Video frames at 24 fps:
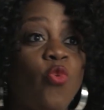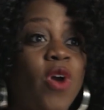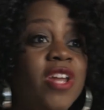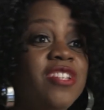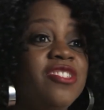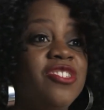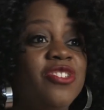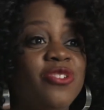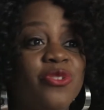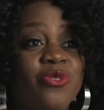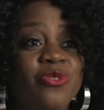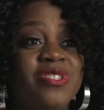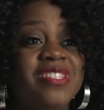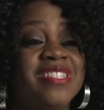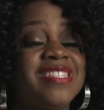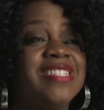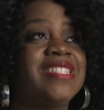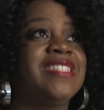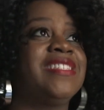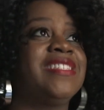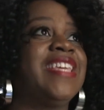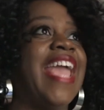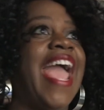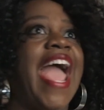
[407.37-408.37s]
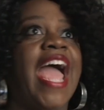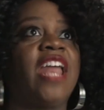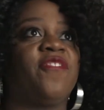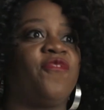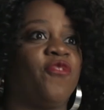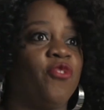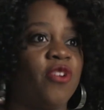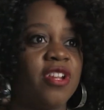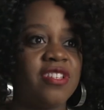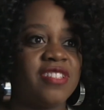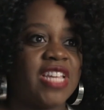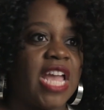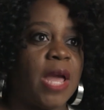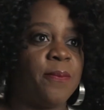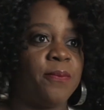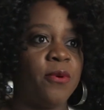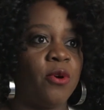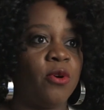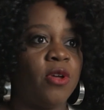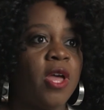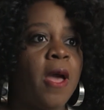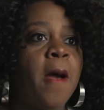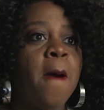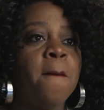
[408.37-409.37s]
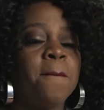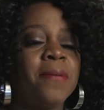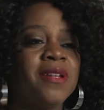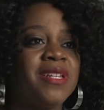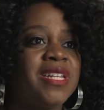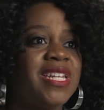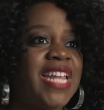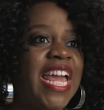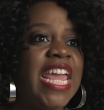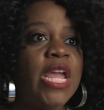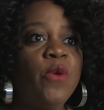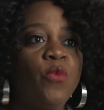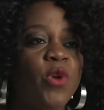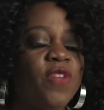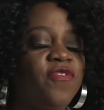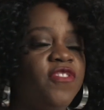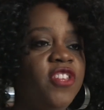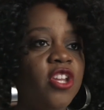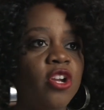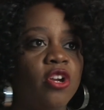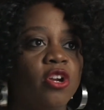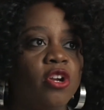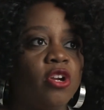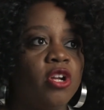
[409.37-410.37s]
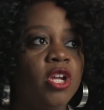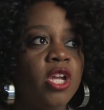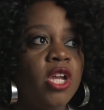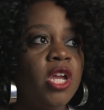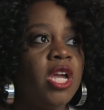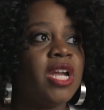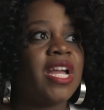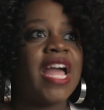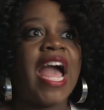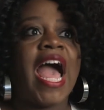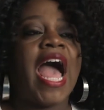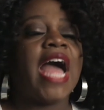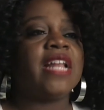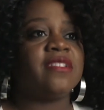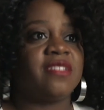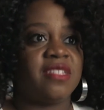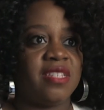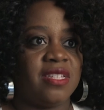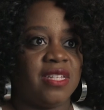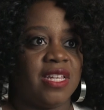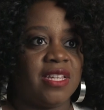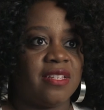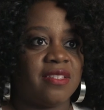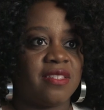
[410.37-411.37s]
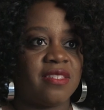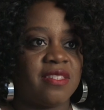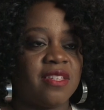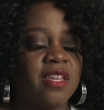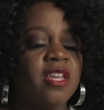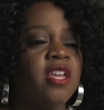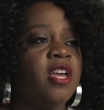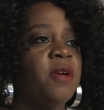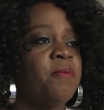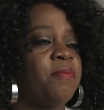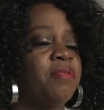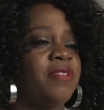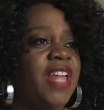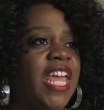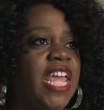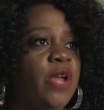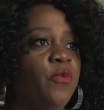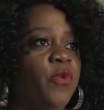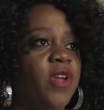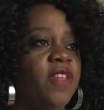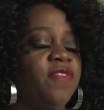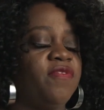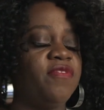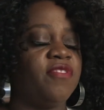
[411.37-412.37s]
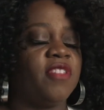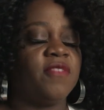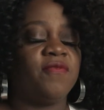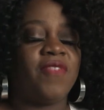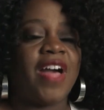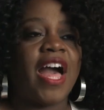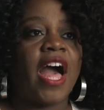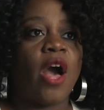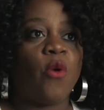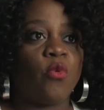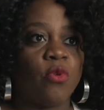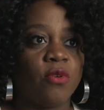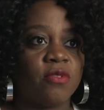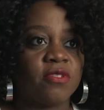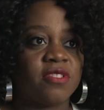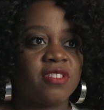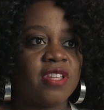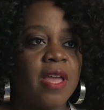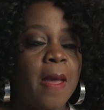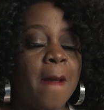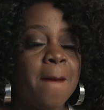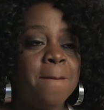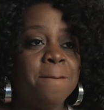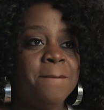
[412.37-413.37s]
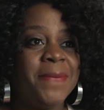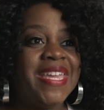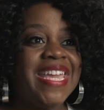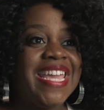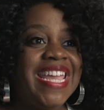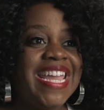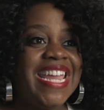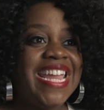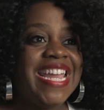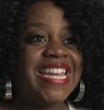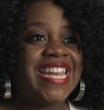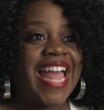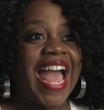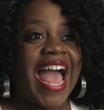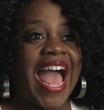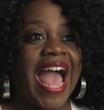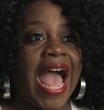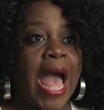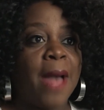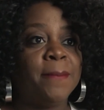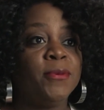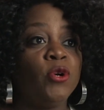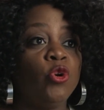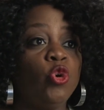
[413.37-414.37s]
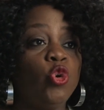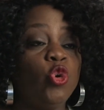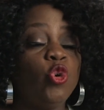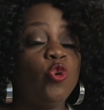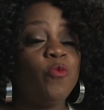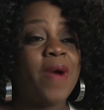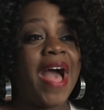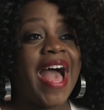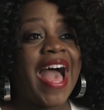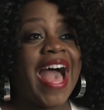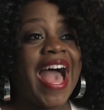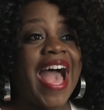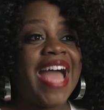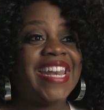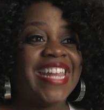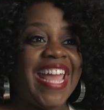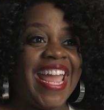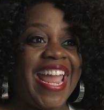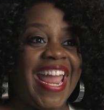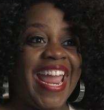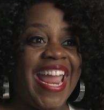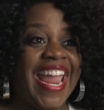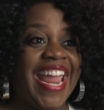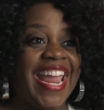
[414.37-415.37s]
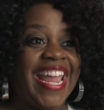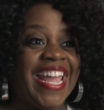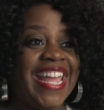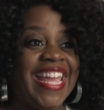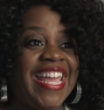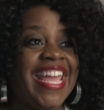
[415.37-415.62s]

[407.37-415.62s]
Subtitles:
want to scat, for example, play with your consonants. Play with the vowels. Be-da-boo-ba-day.